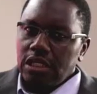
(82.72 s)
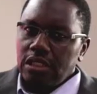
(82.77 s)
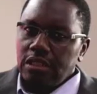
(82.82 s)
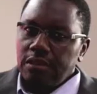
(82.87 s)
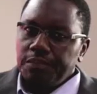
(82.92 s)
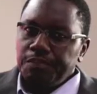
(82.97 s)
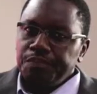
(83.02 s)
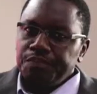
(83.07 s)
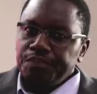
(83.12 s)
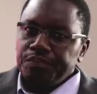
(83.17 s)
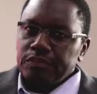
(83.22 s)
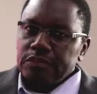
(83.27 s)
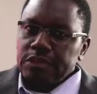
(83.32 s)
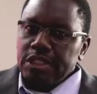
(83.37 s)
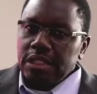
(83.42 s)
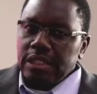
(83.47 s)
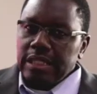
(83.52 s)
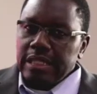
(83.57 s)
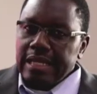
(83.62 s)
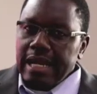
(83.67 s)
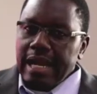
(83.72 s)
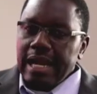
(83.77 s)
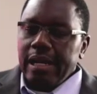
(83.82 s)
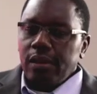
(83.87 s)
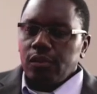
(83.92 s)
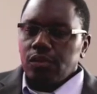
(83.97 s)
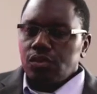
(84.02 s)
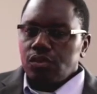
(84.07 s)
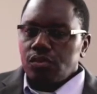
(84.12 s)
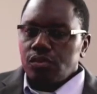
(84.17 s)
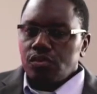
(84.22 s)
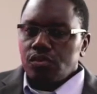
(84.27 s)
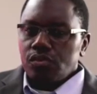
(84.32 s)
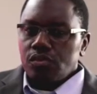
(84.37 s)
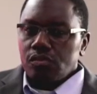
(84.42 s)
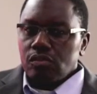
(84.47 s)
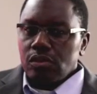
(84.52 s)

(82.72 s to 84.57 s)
in how to